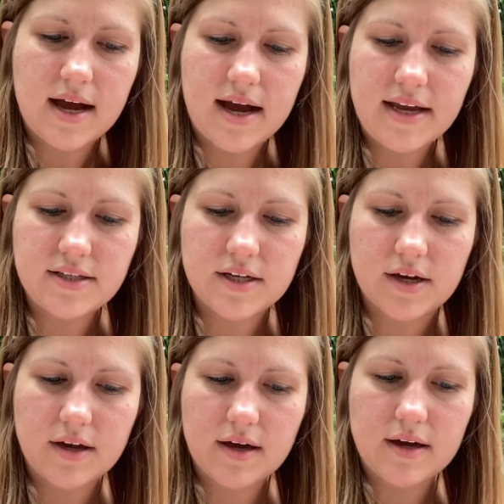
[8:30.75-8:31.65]
I
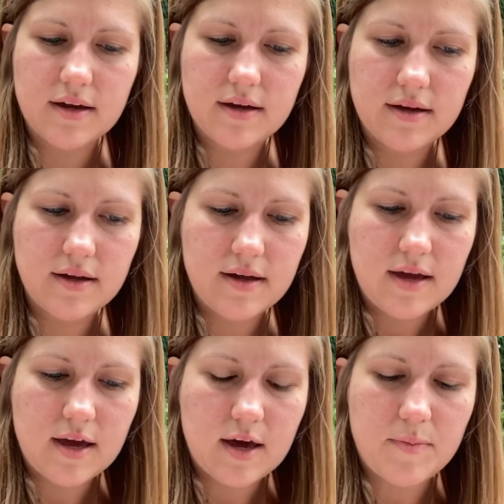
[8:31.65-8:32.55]
took
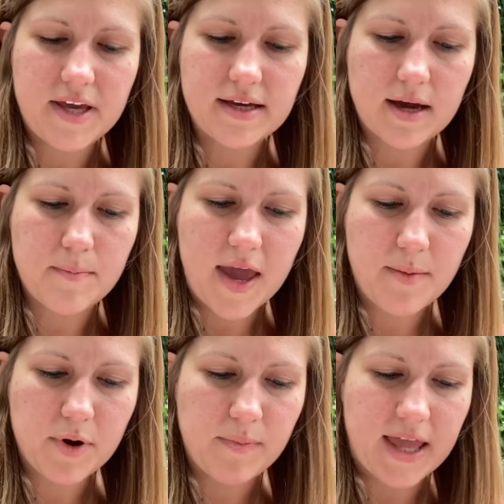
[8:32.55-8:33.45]
a
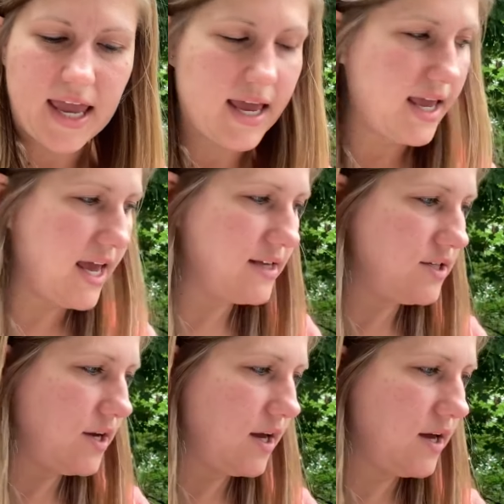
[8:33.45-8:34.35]
paper plate and Kate took